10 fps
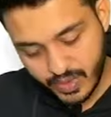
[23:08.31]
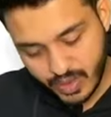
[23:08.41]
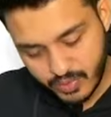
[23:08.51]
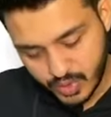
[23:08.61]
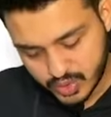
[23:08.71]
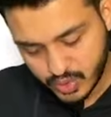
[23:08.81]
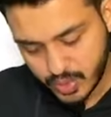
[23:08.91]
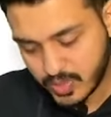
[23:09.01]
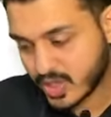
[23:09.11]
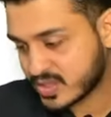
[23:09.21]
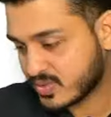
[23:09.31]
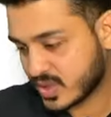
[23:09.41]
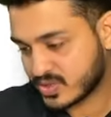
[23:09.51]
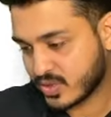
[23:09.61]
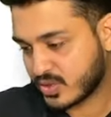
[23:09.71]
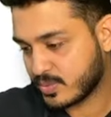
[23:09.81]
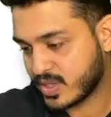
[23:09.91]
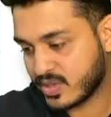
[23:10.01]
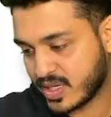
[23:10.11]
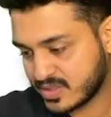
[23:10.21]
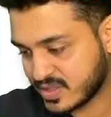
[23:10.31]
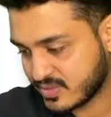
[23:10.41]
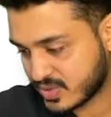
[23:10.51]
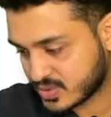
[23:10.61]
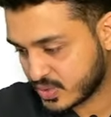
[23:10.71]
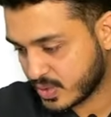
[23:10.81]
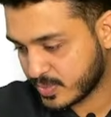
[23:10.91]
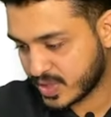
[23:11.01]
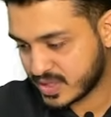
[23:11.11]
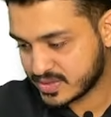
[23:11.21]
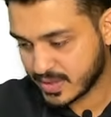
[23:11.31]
For Pseudomonas, what is going to be your answer for Pseudomonas?